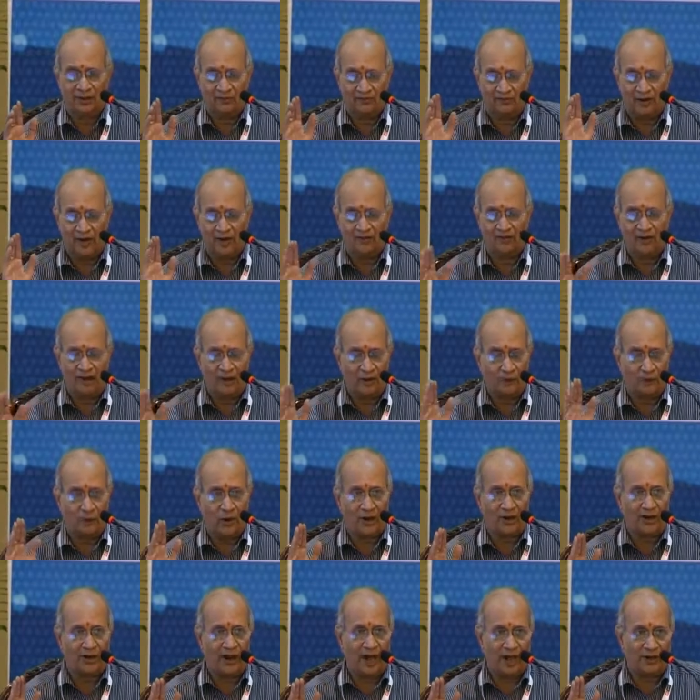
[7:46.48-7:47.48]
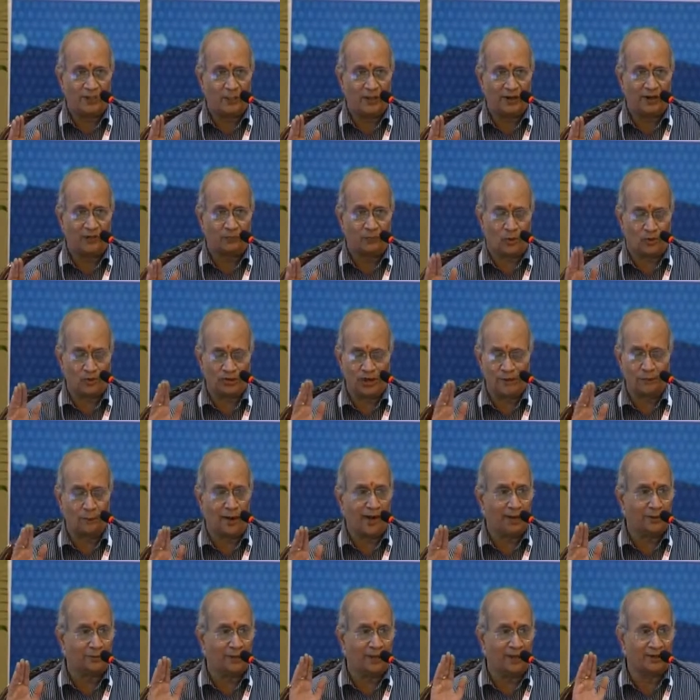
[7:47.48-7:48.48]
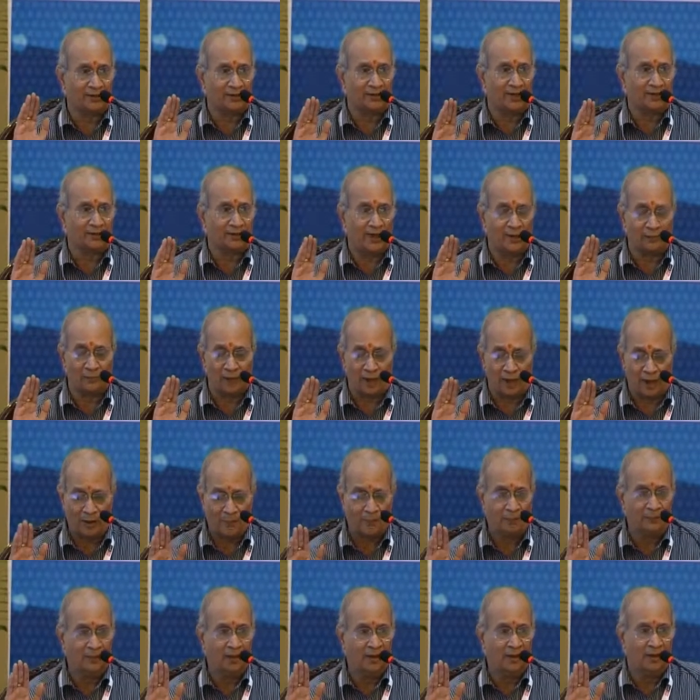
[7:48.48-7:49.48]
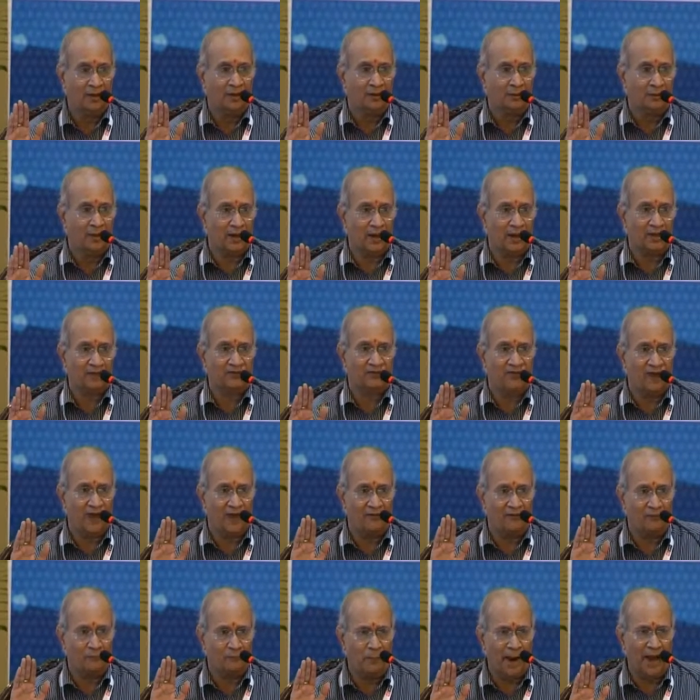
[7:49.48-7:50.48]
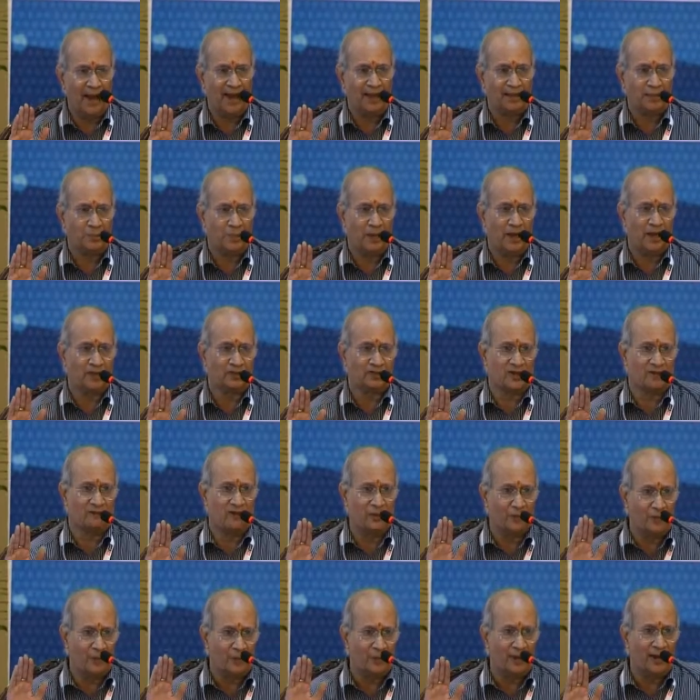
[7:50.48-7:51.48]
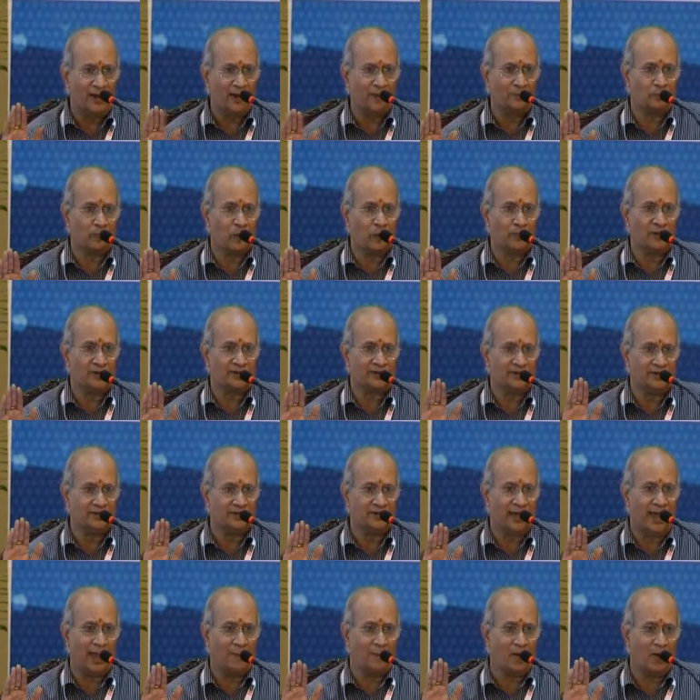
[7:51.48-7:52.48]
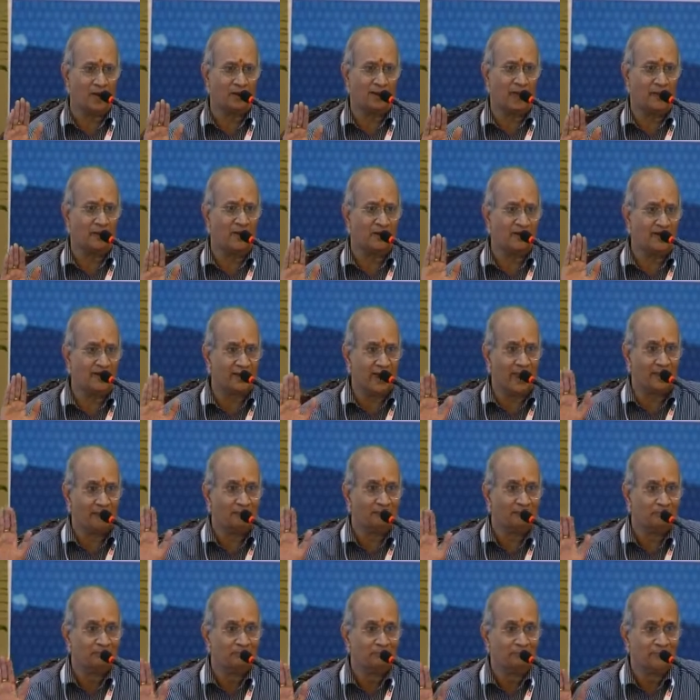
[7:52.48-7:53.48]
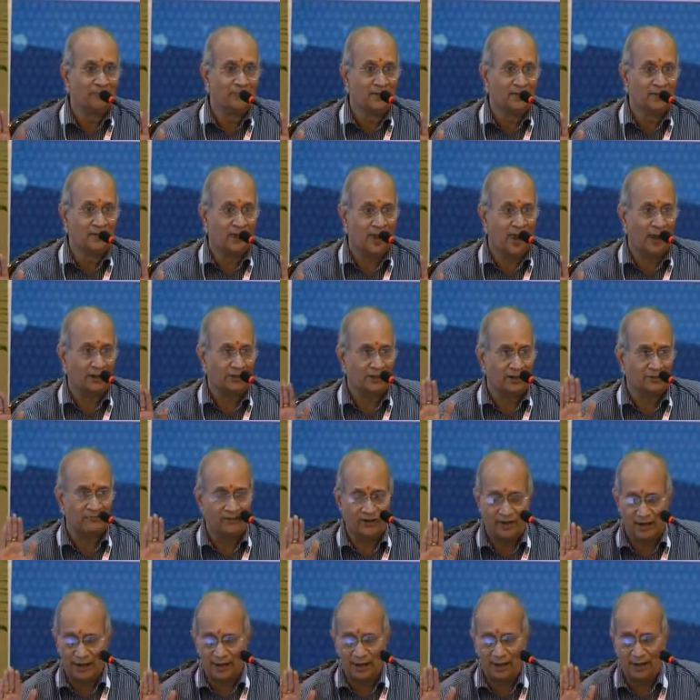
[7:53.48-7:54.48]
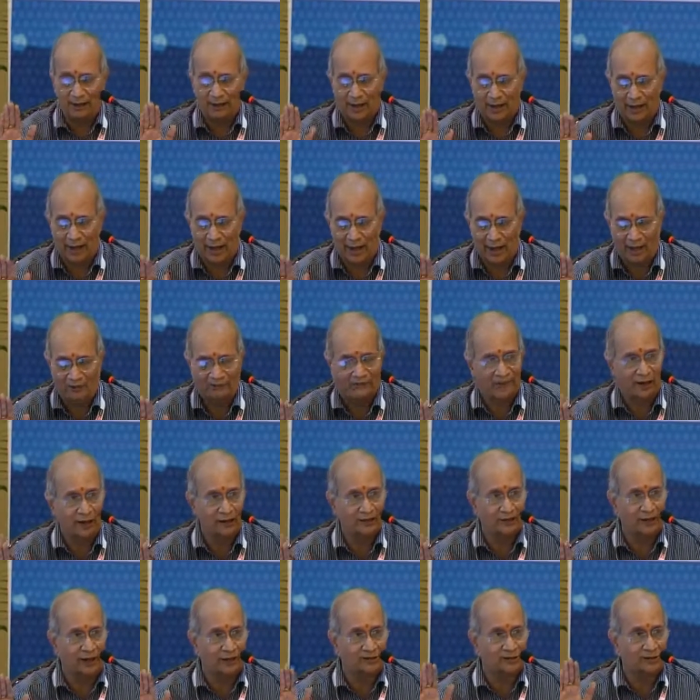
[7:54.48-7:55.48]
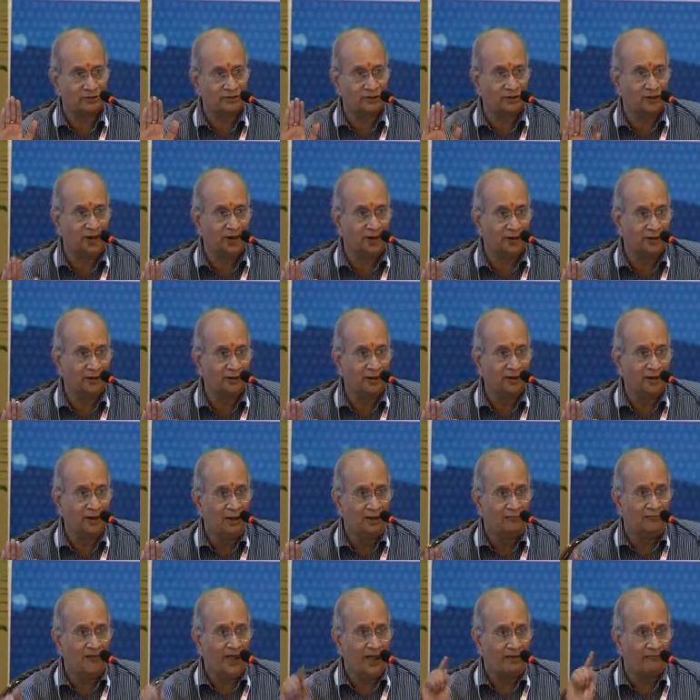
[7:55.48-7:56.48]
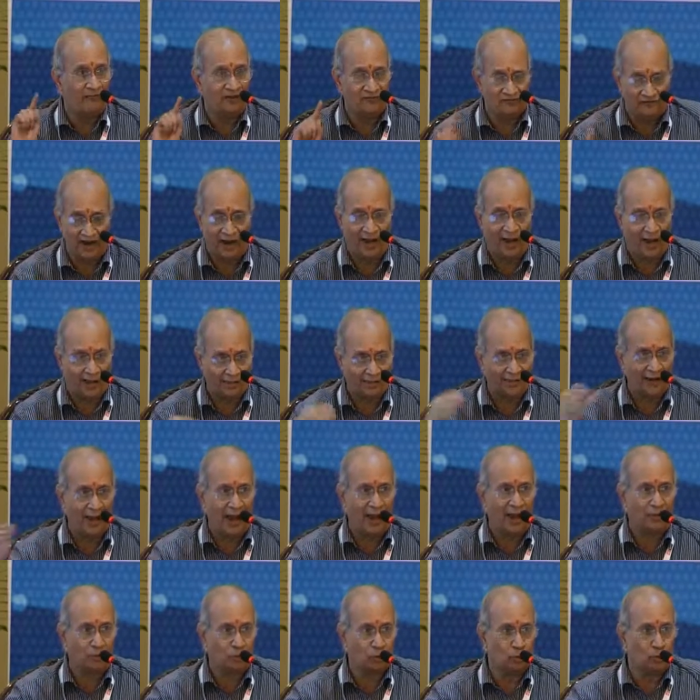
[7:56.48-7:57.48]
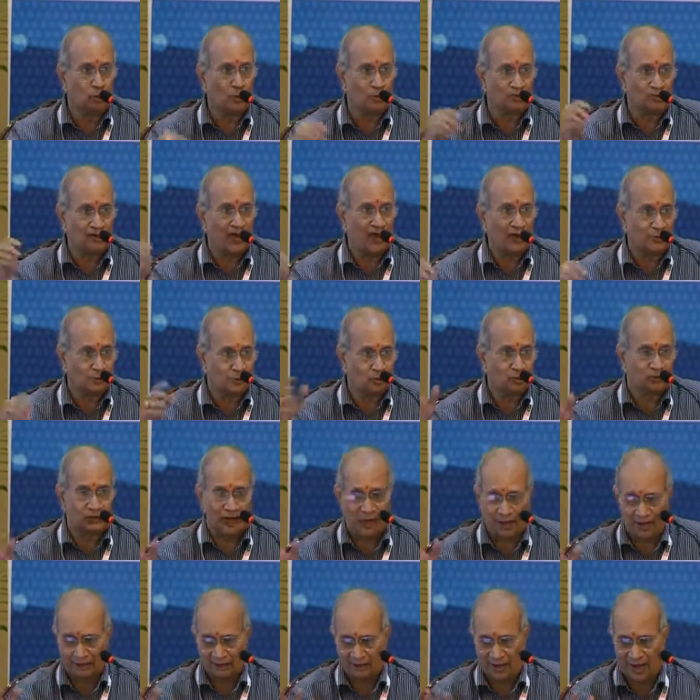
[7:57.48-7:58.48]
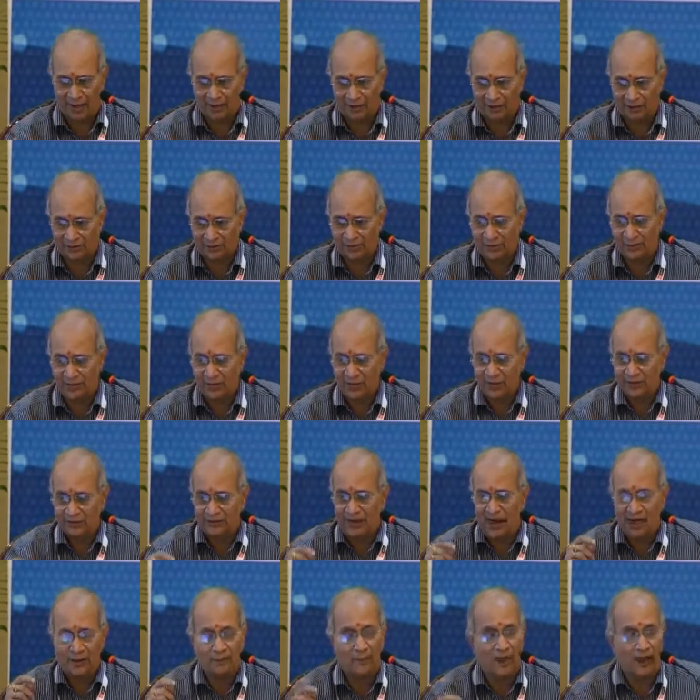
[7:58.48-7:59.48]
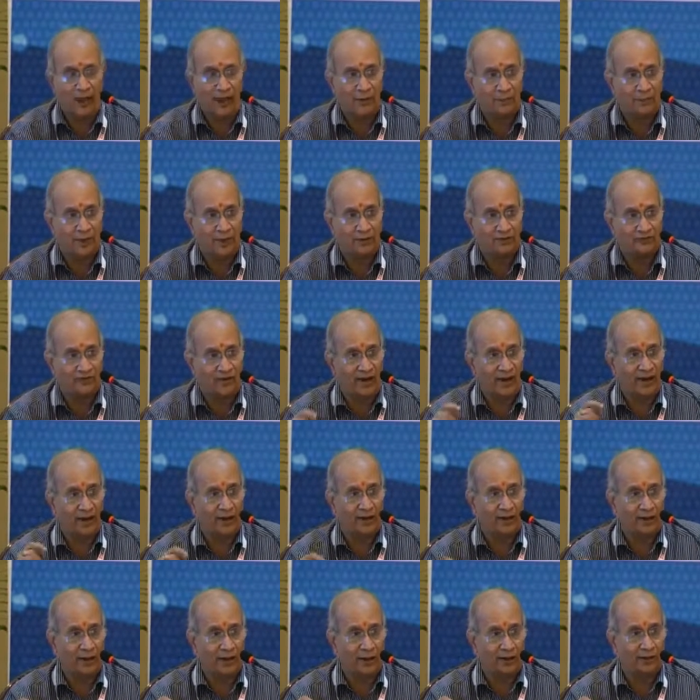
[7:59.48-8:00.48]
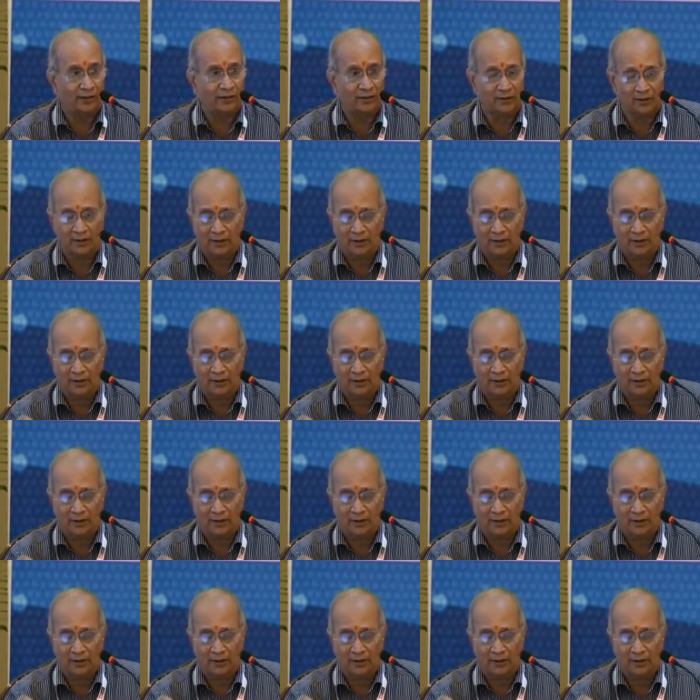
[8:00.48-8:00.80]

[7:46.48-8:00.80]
very, very important aspect of project management exercise coming up because we have bad experience of implementing projects in time, on time, every time. I think we need the kind of things, lessons learned, where we fail. I think I have two more slides to share, share this change management for e-government.